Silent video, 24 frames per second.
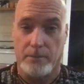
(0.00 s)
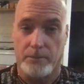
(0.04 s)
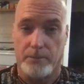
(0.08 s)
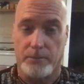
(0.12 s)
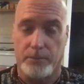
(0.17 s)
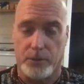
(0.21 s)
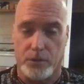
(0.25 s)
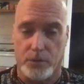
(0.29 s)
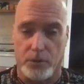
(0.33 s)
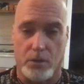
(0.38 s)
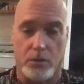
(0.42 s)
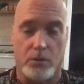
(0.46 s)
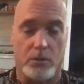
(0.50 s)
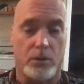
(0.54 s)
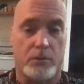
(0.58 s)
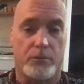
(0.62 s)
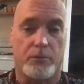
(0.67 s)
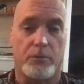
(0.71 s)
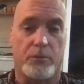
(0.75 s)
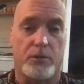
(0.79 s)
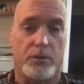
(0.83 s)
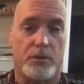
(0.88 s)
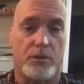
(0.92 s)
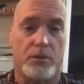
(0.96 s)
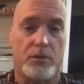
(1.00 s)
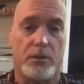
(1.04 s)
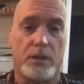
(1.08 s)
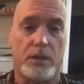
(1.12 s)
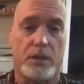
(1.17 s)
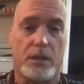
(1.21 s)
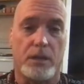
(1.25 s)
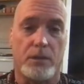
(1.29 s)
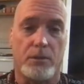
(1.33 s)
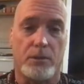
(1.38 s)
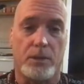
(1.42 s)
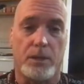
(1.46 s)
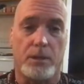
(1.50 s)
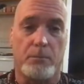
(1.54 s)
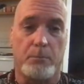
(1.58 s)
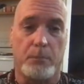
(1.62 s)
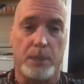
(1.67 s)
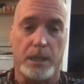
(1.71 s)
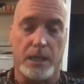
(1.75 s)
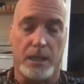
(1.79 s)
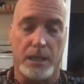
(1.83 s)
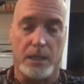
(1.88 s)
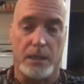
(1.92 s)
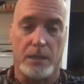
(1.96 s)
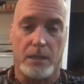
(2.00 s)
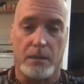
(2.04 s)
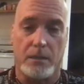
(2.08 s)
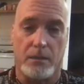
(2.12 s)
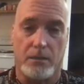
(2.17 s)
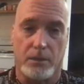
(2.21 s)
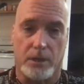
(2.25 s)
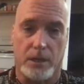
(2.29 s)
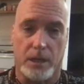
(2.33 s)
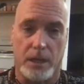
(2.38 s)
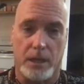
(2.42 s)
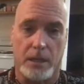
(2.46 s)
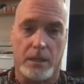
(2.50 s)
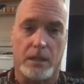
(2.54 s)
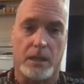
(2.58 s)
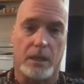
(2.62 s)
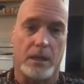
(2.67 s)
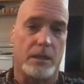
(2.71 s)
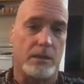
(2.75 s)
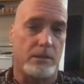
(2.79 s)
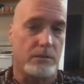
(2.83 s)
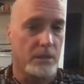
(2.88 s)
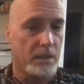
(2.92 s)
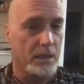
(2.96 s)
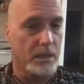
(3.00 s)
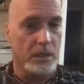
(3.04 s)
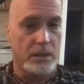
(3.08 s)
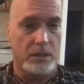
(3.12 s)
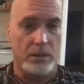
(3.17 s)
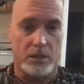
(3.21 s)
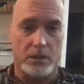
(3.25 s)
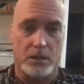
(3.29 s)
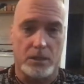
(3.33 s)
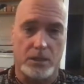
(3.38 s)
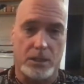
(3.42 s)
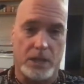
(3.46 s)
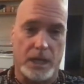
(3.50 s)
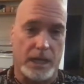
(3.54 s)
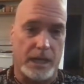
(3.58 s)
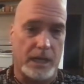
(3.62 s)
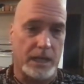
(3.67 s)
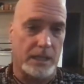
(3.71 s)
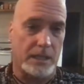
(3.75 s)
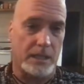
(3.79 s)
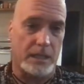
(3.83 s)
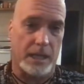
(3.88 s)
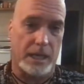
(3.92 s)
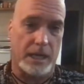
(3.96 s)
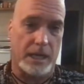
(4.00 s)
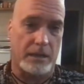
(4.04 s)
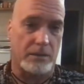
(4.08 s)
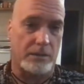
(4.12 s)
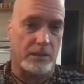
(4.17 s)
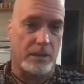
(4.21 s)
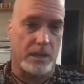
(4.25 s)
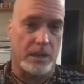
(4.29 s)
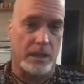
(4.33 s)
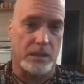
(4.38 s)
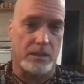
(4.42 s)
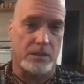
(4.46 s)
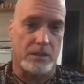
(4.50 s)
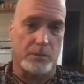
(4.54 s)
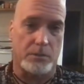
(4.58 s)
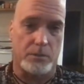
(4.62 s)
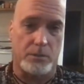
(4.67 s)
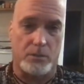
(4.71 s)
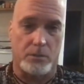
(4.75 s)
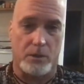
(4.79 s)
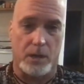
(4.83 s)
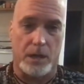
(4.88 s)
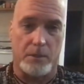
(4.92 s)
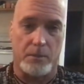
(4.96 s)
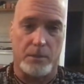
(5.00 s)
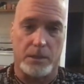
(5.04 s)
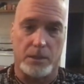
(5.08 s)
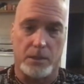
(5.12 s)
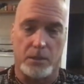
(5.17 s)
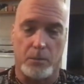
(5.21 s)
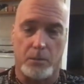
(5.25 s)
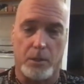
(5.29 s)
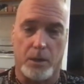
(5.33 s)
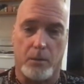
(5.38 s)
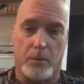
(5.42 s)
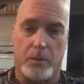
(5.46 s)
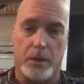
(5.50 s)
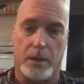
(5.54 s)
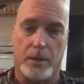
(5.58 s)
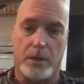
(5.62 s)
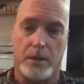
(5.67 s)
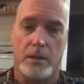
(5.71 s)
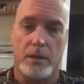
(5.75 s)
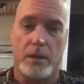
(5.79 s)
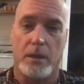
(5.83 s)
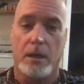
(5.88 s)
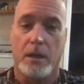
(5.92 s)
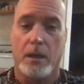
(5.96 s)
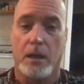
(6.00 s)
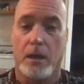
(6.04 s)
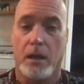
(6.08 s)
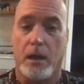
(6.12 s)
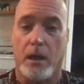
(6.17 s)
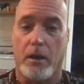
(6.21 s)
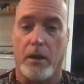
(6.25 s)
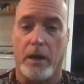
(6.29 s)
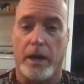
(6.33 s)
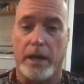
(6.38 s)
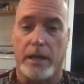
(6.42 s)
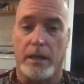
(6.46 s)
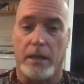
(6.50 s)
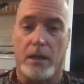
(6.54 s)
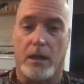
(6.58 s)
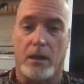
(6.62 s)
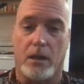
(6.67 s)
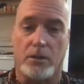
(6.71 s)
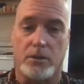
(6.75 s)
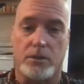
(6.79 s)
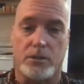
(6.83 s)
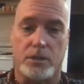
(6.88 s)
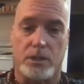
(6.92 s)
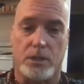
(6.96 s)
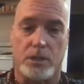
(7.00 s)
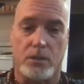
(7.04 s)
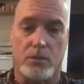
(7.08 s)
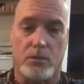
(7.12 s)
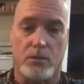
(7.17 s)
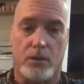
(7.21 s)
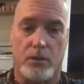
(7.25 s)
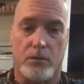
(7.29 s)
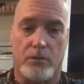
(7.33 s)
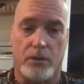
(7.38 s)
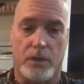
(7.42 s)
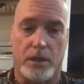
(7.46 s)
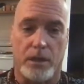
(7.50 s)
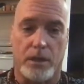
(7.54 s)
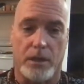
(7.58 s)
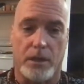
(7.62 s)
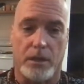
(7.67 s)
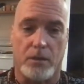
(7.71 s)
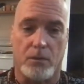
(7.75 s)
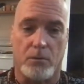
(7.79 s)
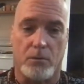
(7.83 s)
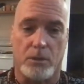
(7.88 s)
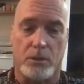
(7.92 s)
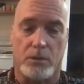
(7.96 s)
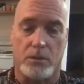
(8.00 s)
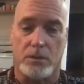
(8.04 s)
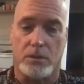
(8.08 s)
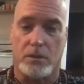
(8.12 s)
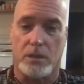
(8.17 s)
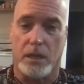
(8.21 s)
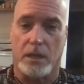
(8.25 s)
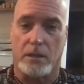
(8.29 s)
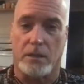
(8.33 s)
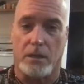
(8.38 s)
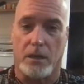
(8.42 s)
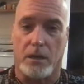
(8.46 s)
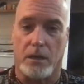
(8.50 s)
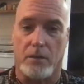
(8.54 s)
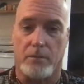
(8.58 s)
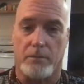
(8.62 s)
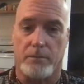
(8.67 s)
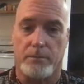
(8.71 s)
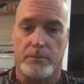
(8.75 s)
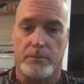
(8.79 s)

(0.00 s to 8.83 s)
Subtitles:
So look for 33B, okay? And you can check out the link, subscribe, hit the bell button. All right, I'll see you over at thunderwizard.com.